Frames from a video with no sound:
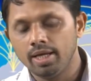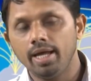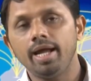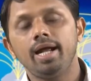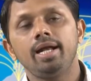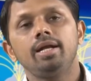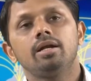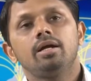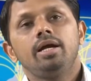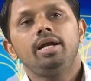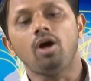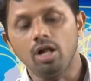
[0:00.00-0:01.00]
And
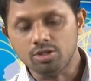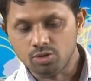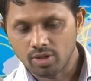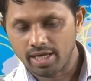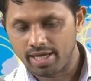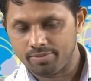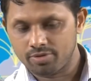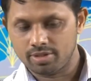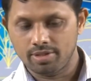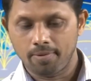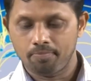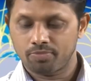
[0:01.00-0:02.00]
it also
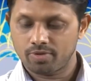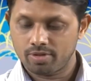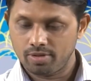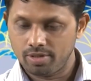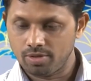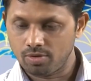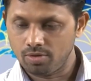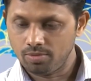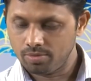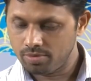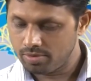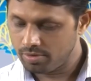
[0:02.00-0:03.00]
gives
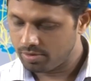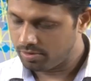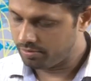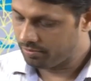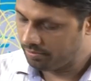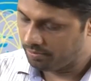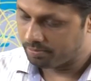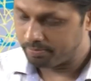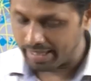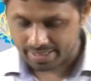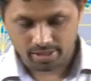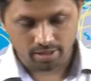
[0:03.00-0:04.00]

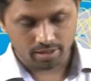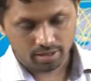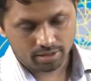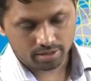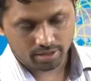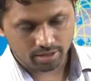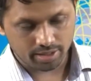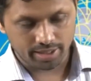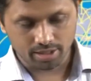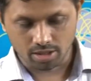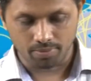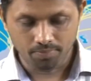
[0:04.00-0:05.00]
better
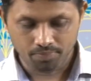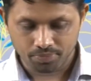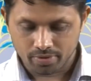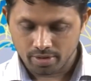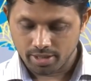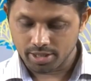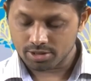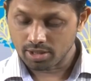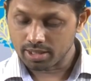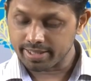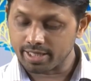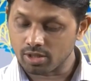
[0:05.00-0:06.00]
income.
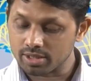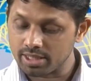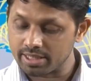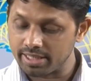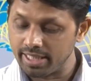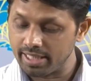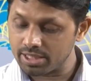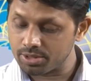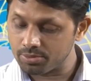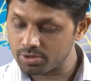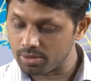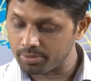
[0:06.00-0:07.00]
International trade causes
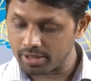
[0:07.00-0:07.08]
redistribution of